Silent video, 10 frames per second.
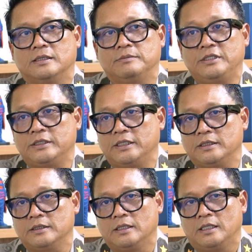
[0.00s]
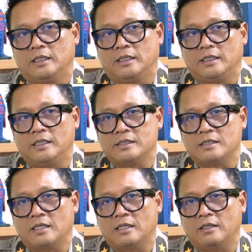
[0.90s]
meeting is
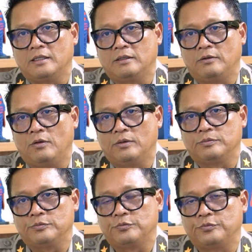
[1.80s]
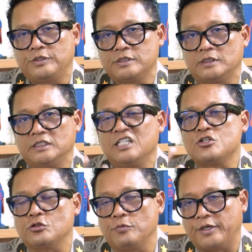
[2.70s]
an
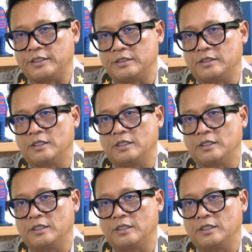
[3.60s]
instrument